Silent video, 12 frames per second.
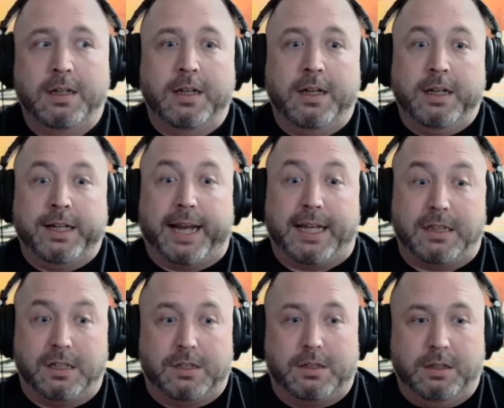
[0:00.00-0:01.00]
And
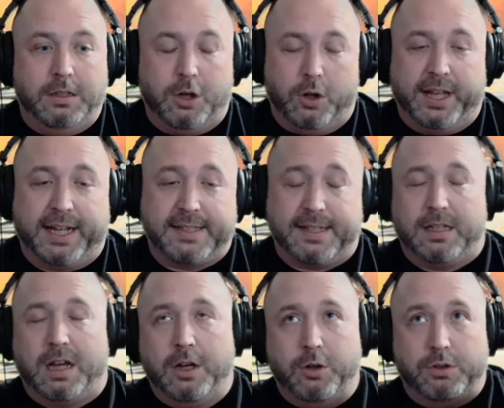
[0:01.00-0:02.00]
like I said, I
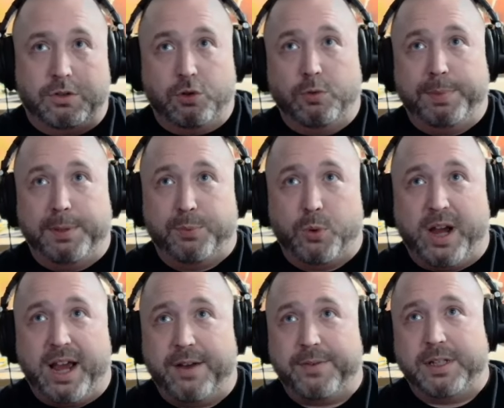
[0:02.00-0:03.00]
know 2 people
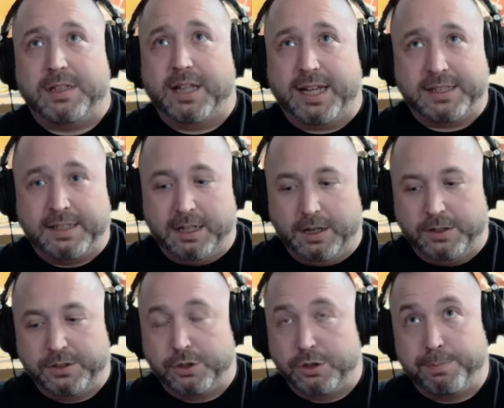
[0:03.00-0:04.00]
have it. The last thing I was
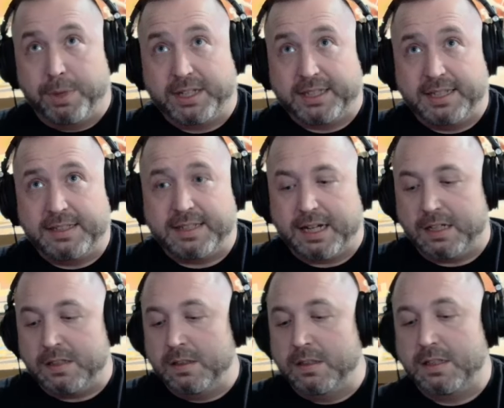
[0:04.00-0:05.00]
doing is bug these guys,
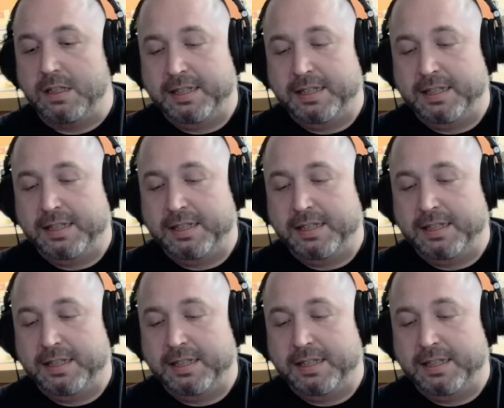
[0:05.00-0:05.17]
because